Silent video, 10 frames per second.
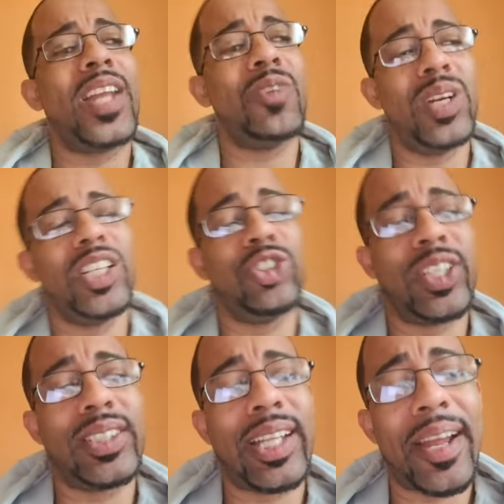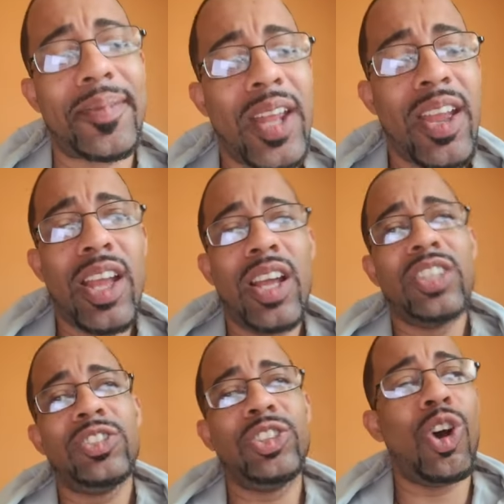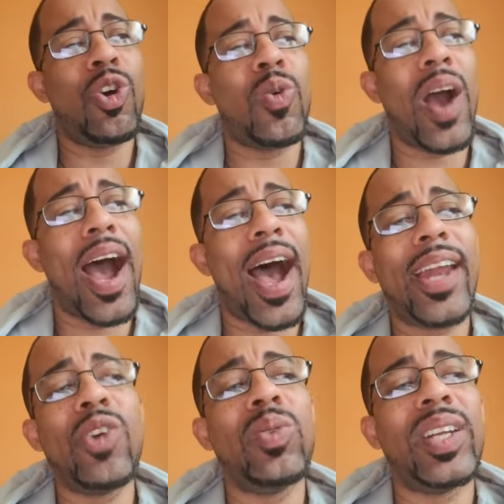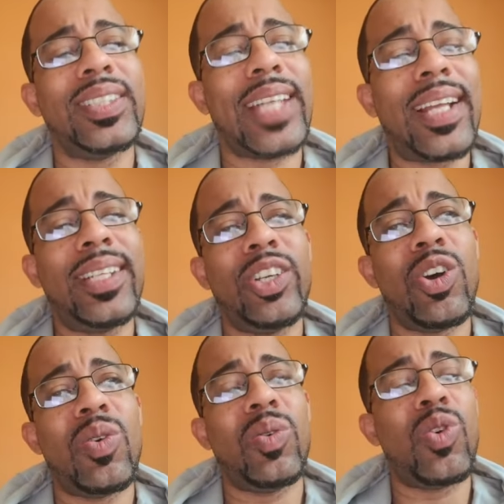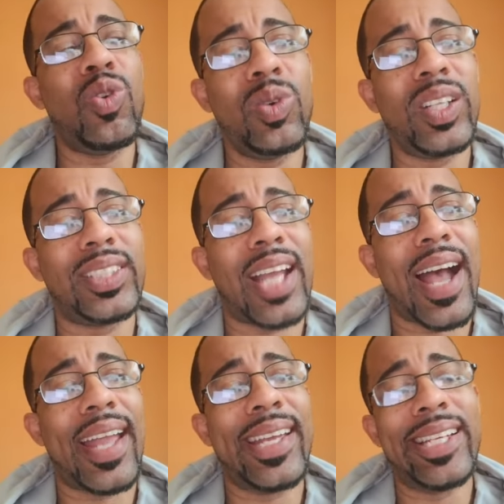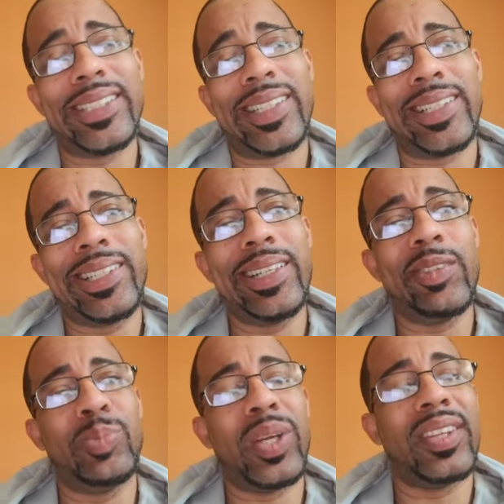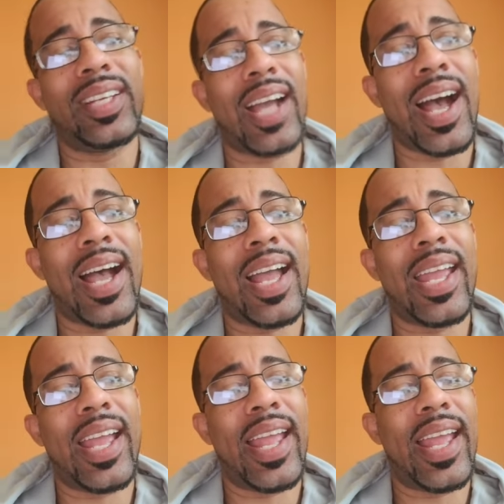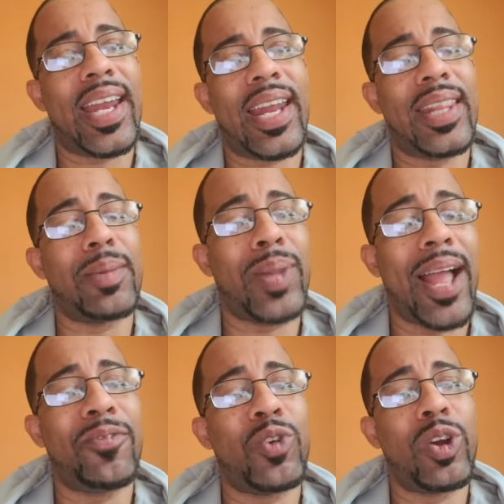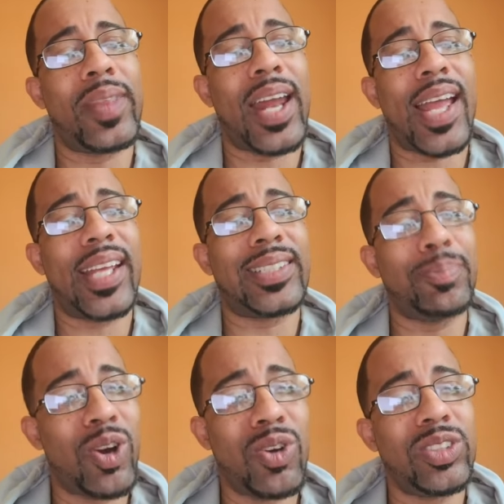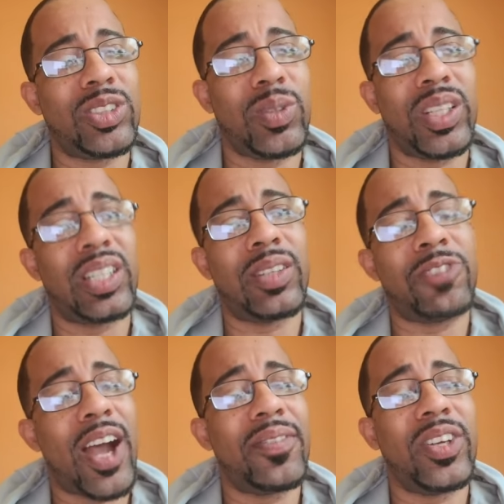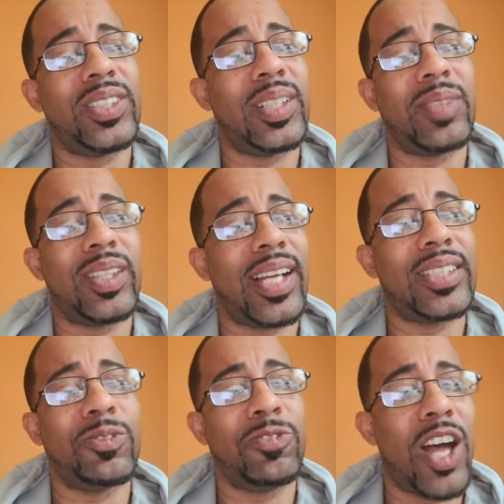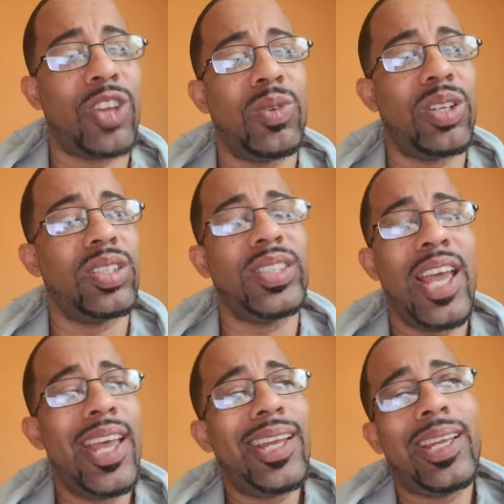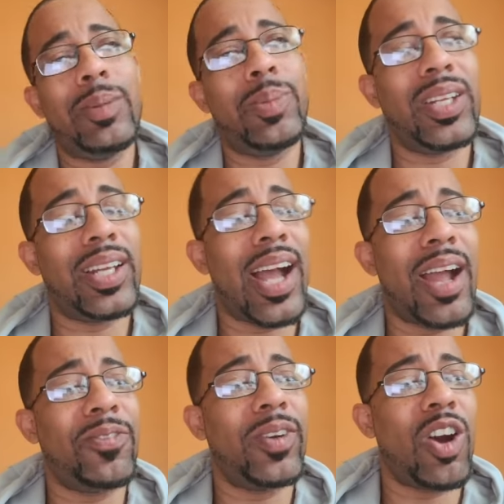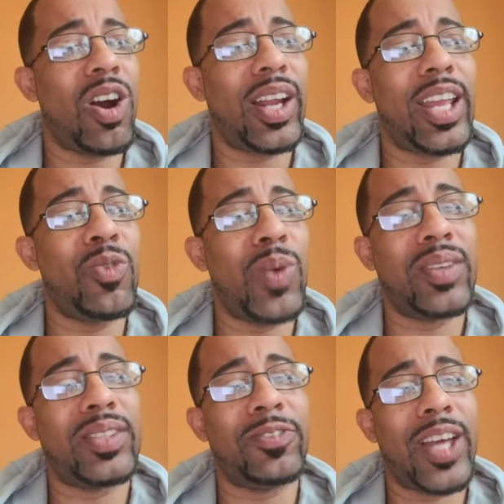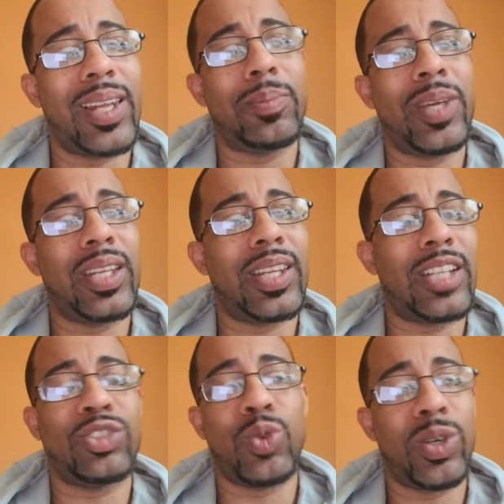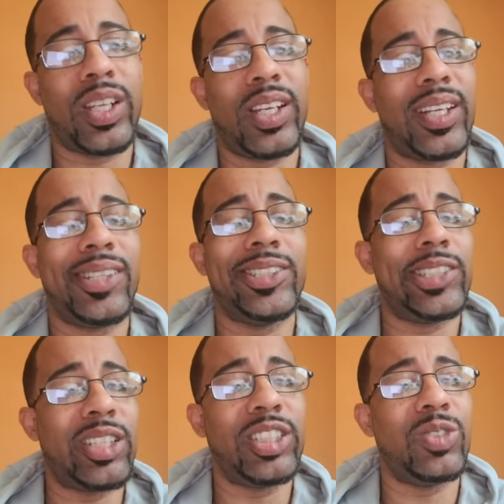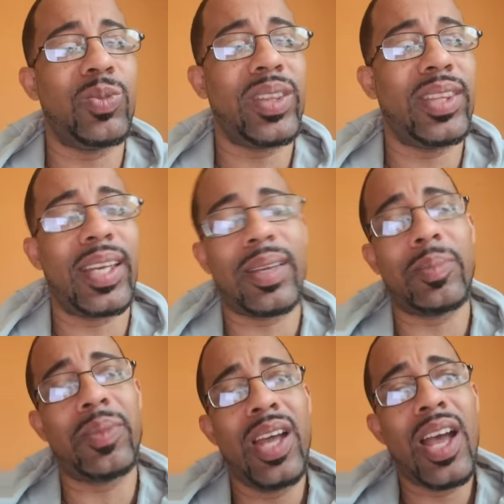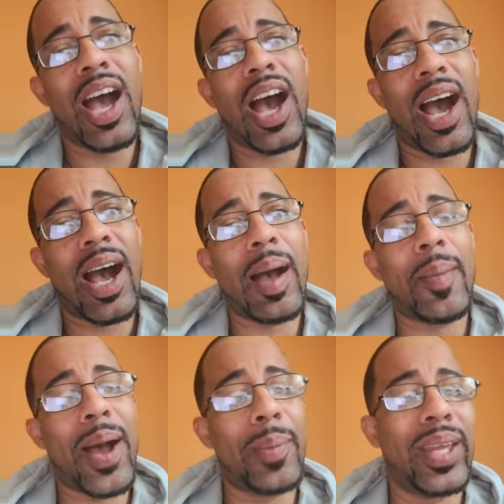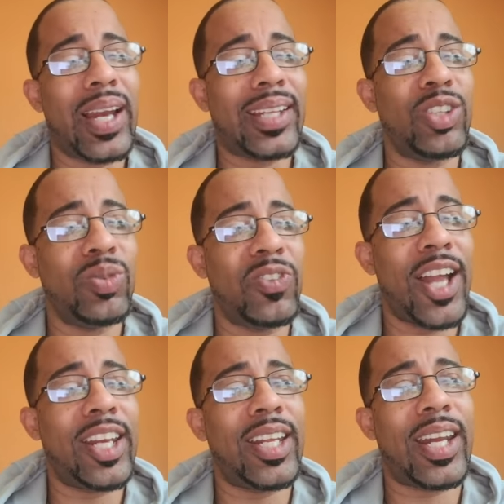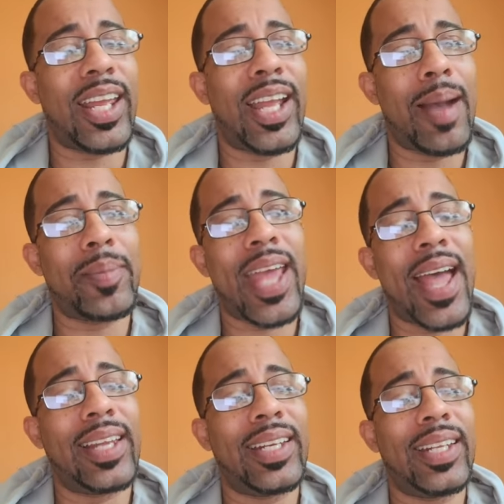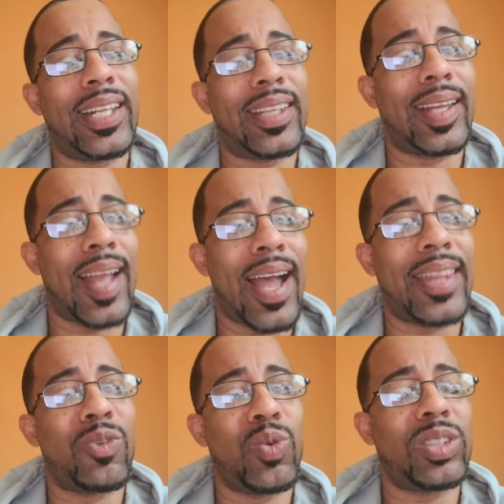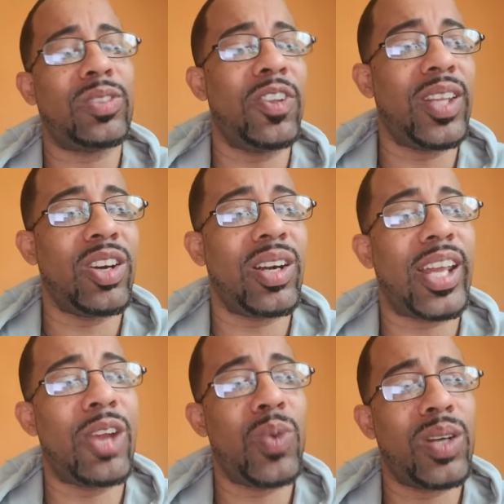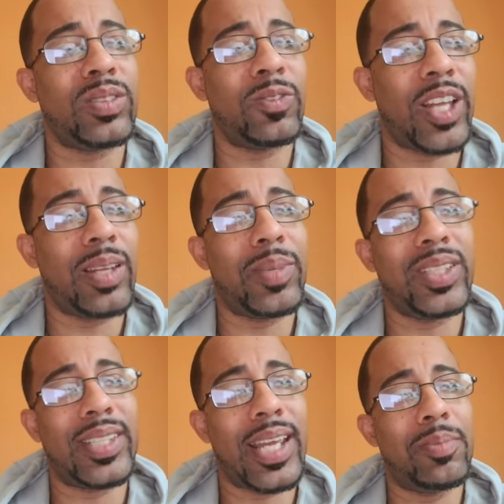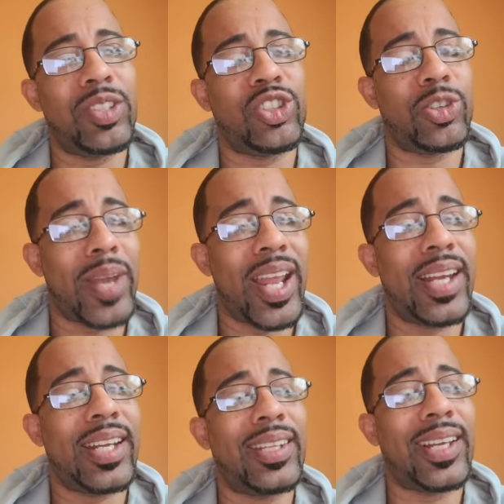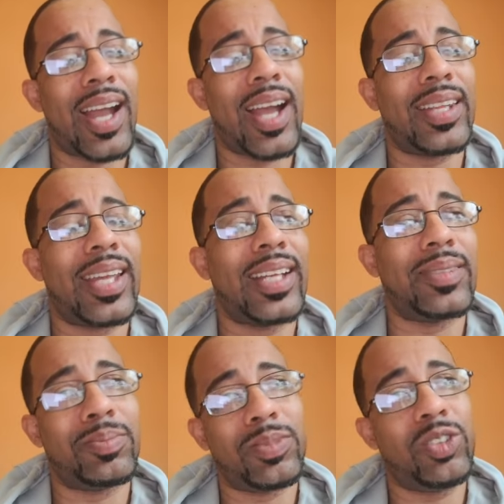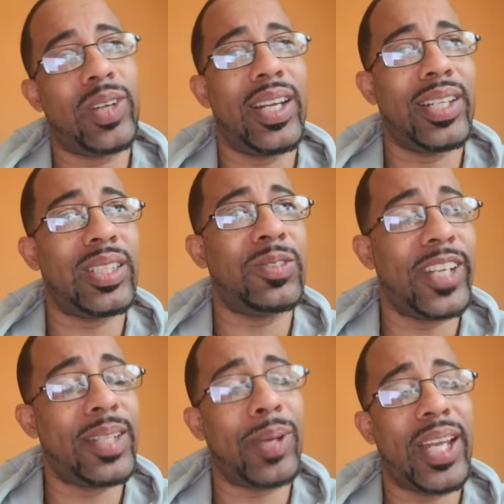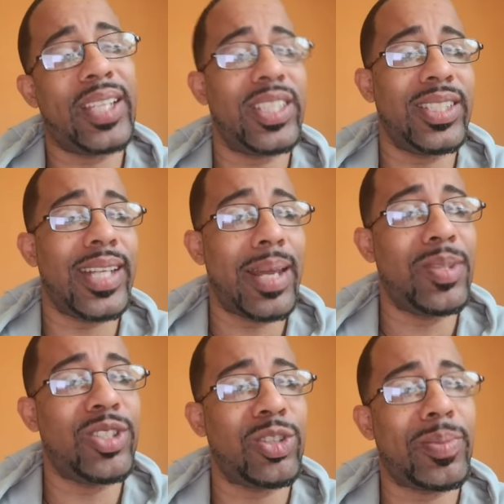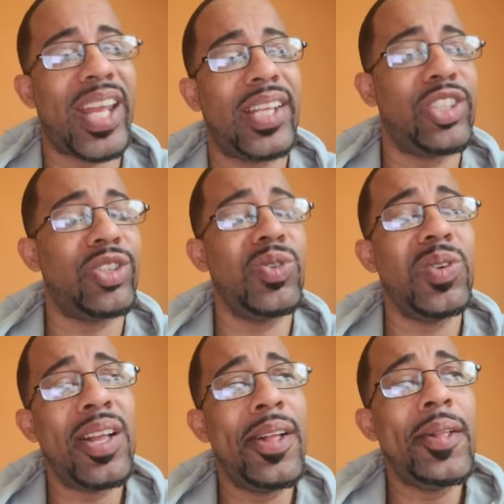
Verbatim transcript: I want to address that. So, I don't exactly know who this guy is. It could have been the guy and and the platform that I exposed with the 500 something thousand followers. Could have been the guy from the RK Wealth Development that's working in conjunction with them. Um, I mean, I do find it a commonality that the guy that works for the RK Wealth Development's name is Jermaine, and the guy that created his fake page, his name is Jermaine too.